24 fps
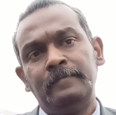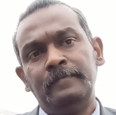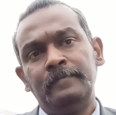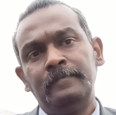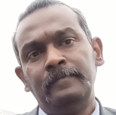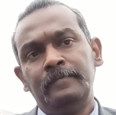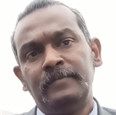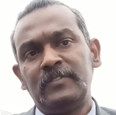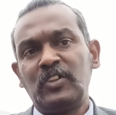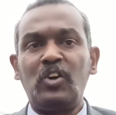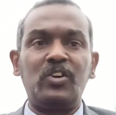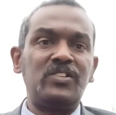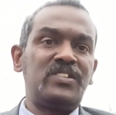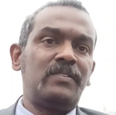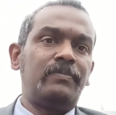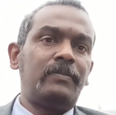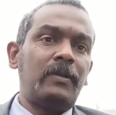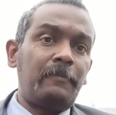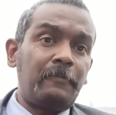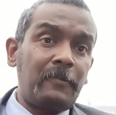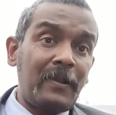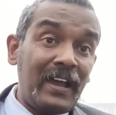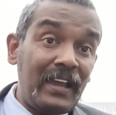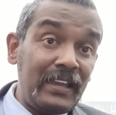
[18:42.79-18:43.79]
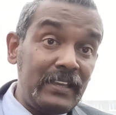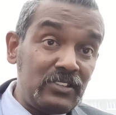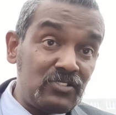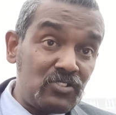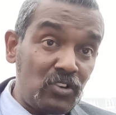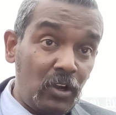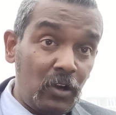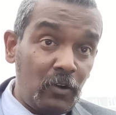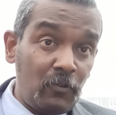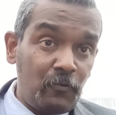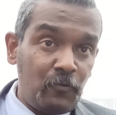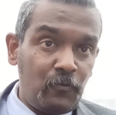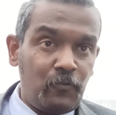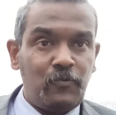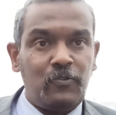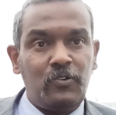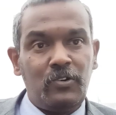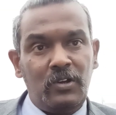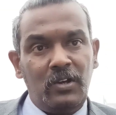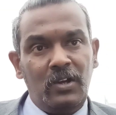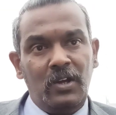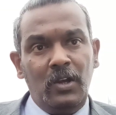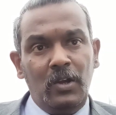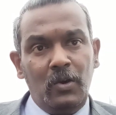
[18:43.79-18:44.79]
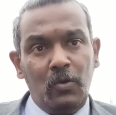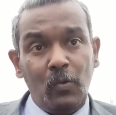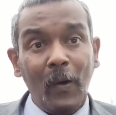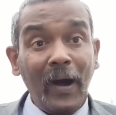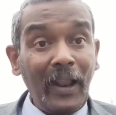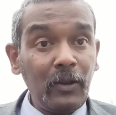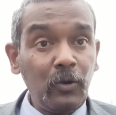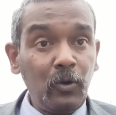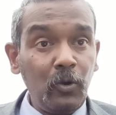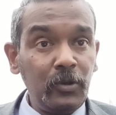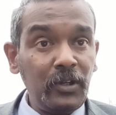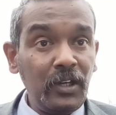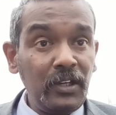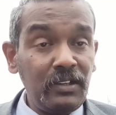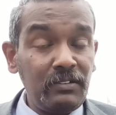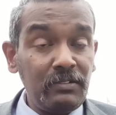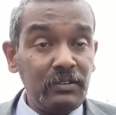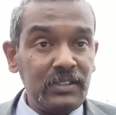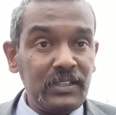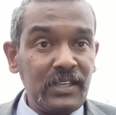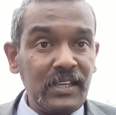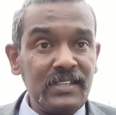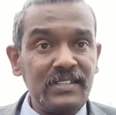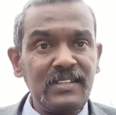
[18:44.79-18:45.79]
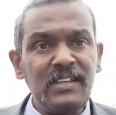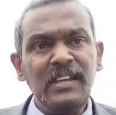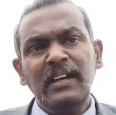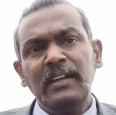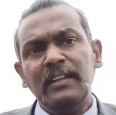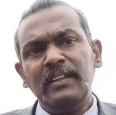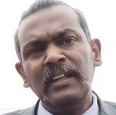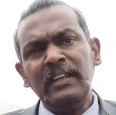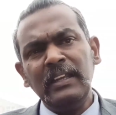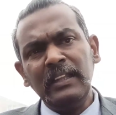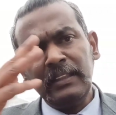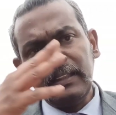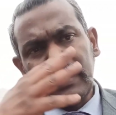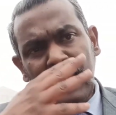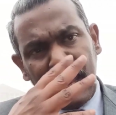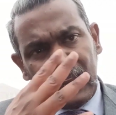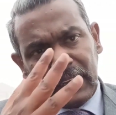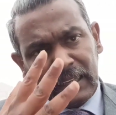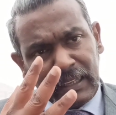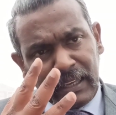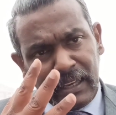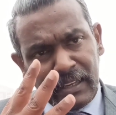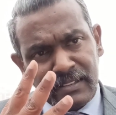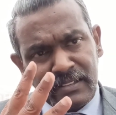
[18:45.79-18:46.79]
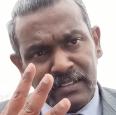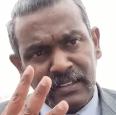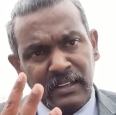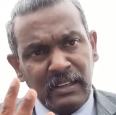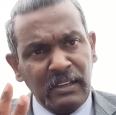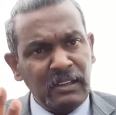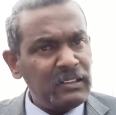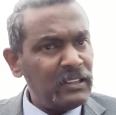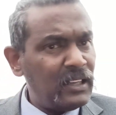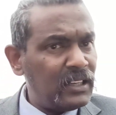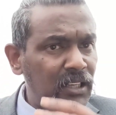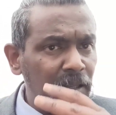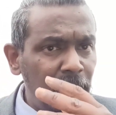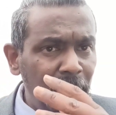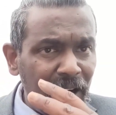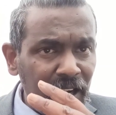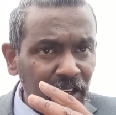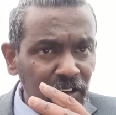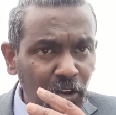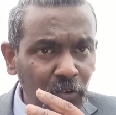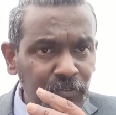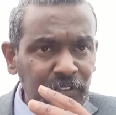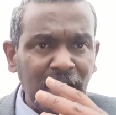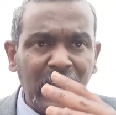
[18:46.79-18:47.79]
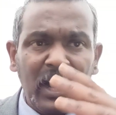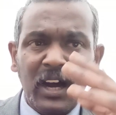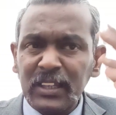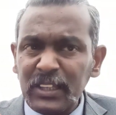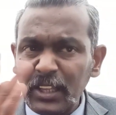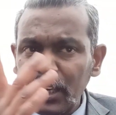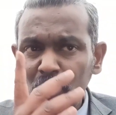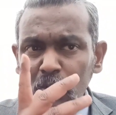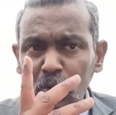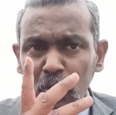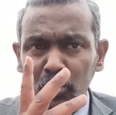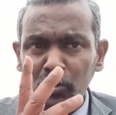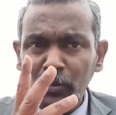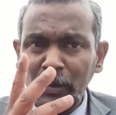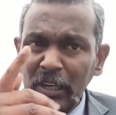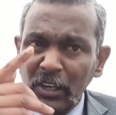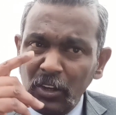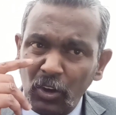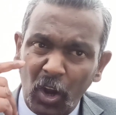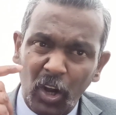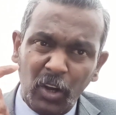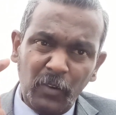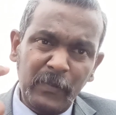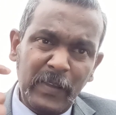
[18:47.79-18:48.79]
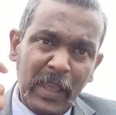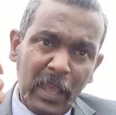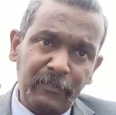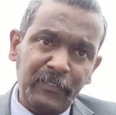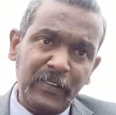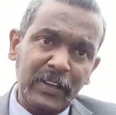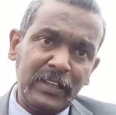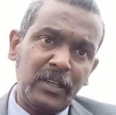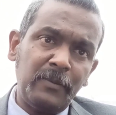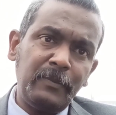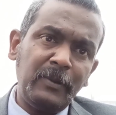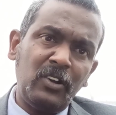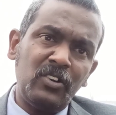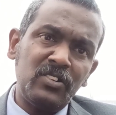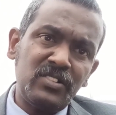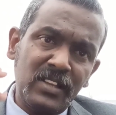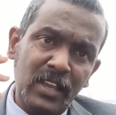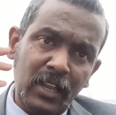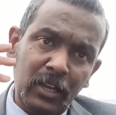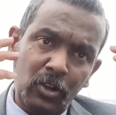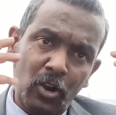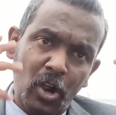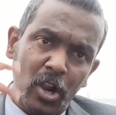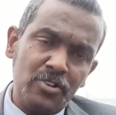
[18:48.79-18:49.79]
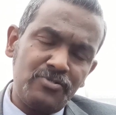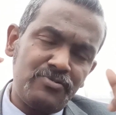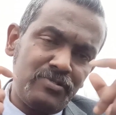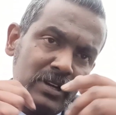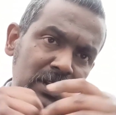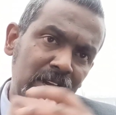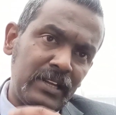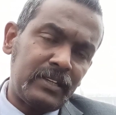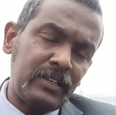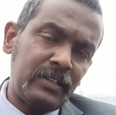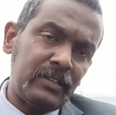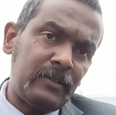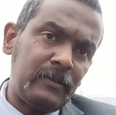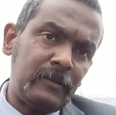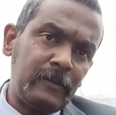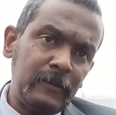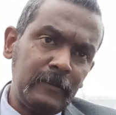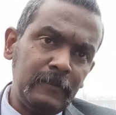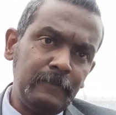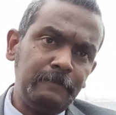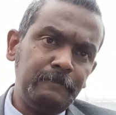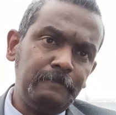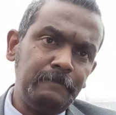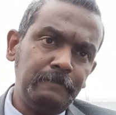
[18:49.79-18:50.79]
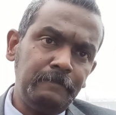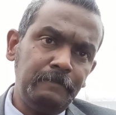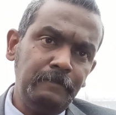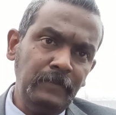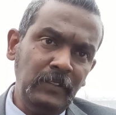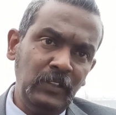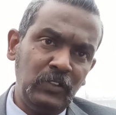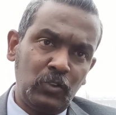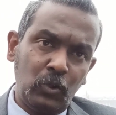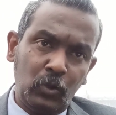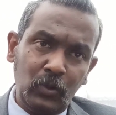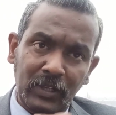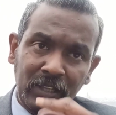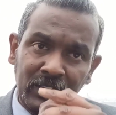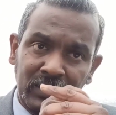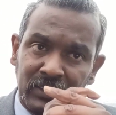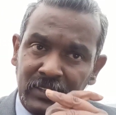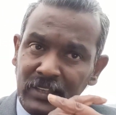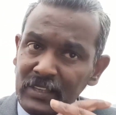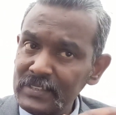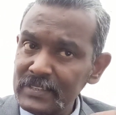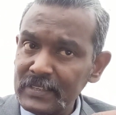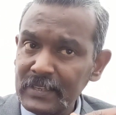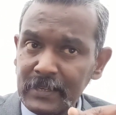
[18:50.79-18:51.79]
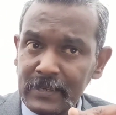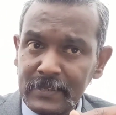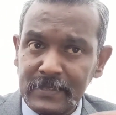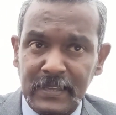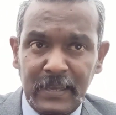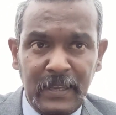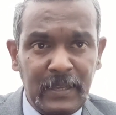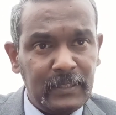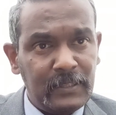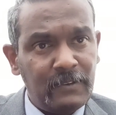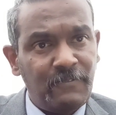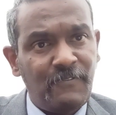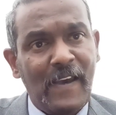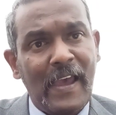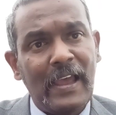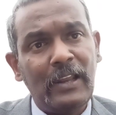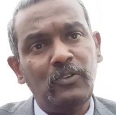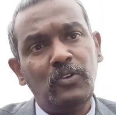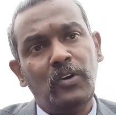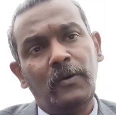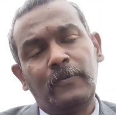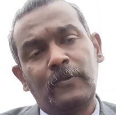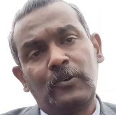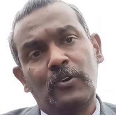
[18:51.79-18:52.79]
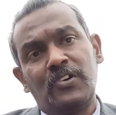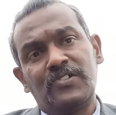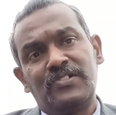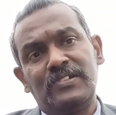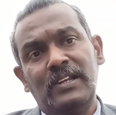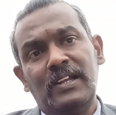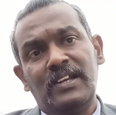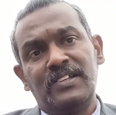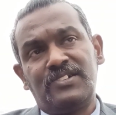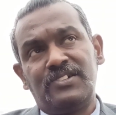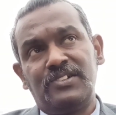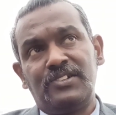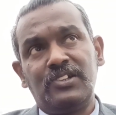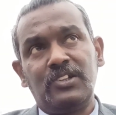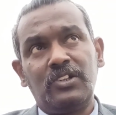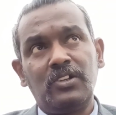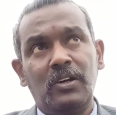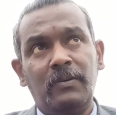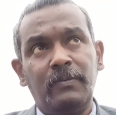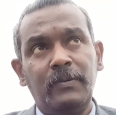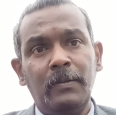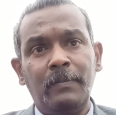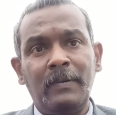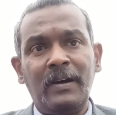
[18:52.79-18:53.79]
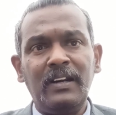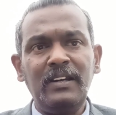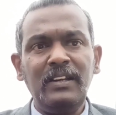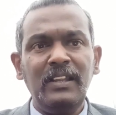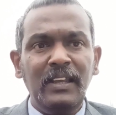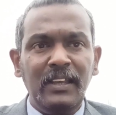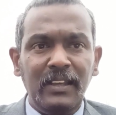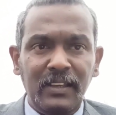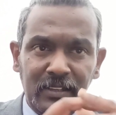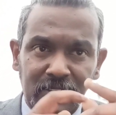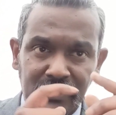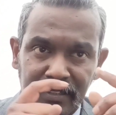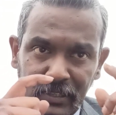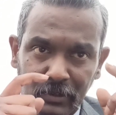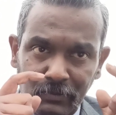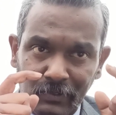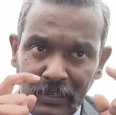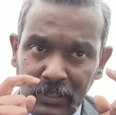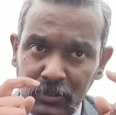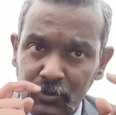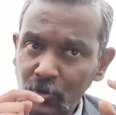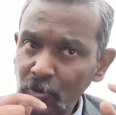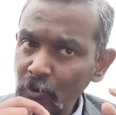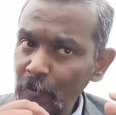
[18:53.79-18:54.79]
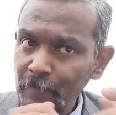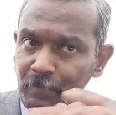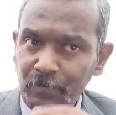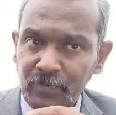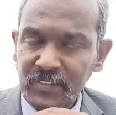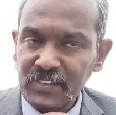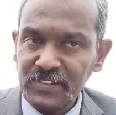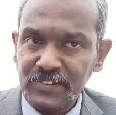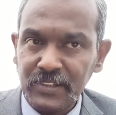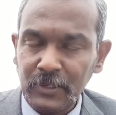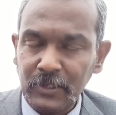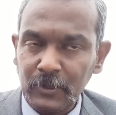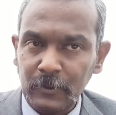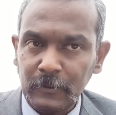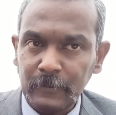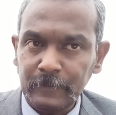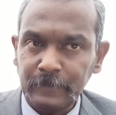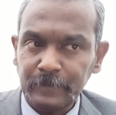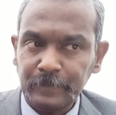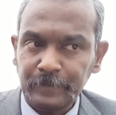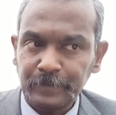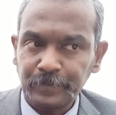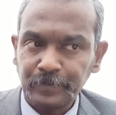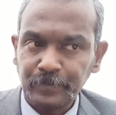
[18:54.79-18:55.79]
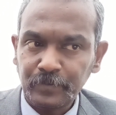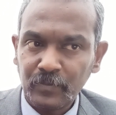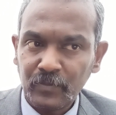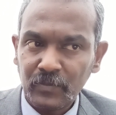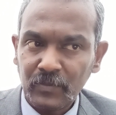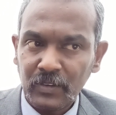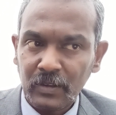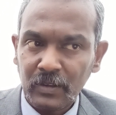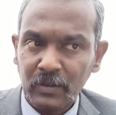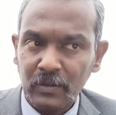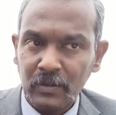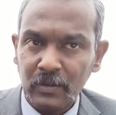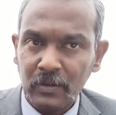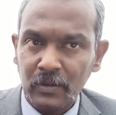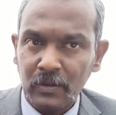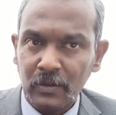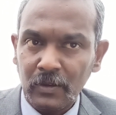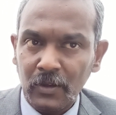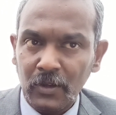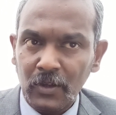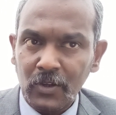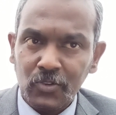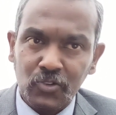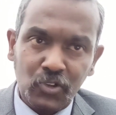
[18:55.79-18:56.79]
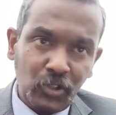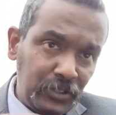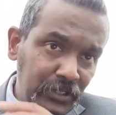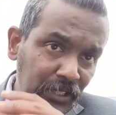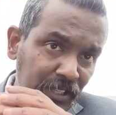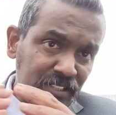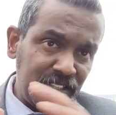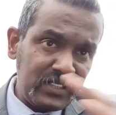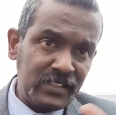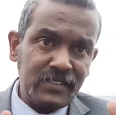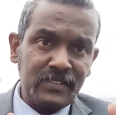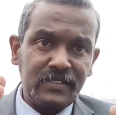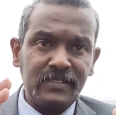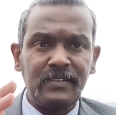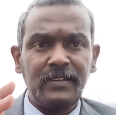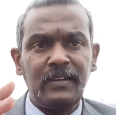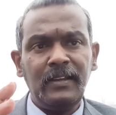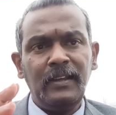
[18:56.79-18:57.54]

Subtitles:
Because if the price of one good increases, then in that case, the demand of the other good will not be affected because they are not related. So in this case, the value of cross elasticity of demand is equal to zero. So this is